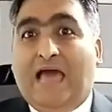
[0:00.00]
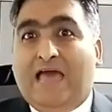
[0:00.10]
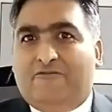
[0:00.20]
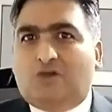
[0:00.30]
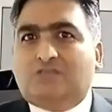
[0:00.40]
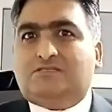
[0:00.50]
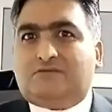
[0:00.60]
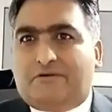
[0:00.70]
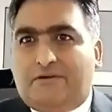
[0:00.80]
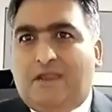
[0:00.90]
I
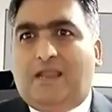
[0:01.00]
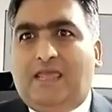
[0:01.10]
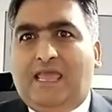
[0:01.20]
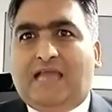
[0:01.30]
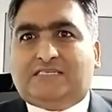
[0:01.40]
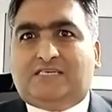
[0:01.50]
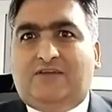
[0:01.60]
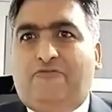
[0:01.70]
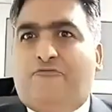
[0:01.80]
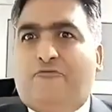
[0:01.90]
was really
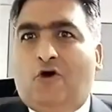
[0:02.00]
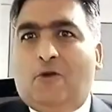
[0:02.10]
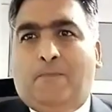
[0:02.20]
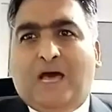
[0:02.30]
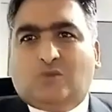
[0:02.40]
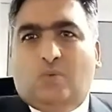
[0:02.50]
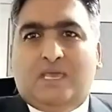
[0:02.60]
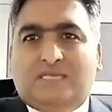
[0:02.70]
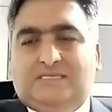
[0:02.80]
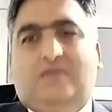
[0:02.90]
active 4
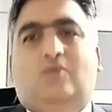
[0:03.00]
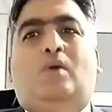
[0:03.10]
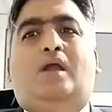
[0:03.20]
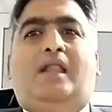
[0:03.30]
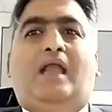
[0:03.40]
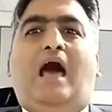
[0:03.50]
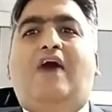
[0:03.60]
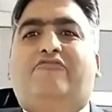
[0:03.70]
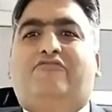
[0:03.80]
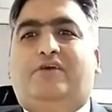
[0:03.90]
pathways in
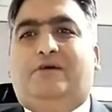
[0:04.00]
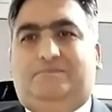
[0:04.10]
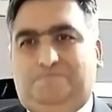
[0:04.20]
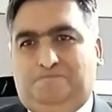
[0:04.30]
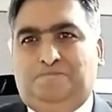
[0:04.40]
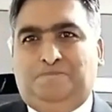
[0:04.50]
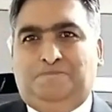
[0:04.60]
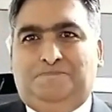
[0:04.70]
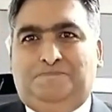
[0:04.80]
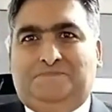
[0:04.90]
1.5 years.
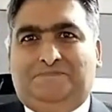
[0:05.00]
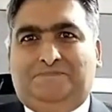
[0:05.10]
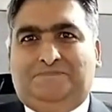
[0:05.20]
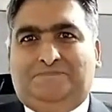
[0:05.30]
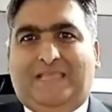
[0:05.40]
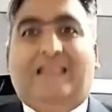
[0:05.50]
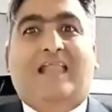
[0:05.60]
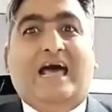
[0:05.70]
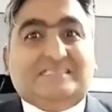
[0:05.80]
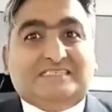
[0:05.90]

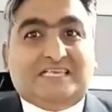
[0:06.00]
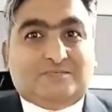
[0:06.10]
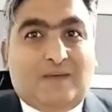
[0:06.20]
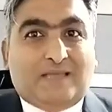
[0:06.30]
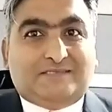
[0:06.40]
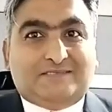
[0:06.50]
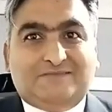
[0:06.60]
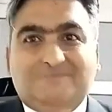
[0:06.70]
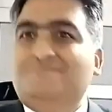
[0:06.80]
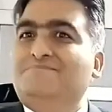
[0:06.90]
And last 6
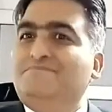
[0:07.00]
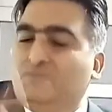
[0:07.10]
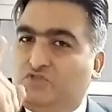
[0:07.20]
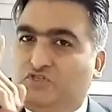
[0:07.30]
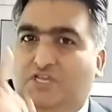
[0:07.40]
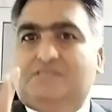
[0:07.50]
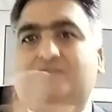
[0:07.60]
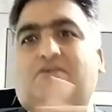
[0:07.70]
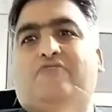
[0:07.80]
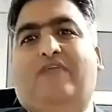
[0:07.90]
months,
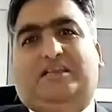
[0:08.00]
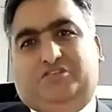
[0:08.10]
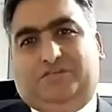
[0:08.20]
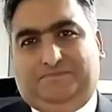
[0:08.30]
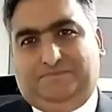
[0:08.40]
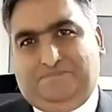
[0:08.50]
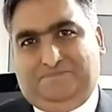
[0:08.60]
just reflection.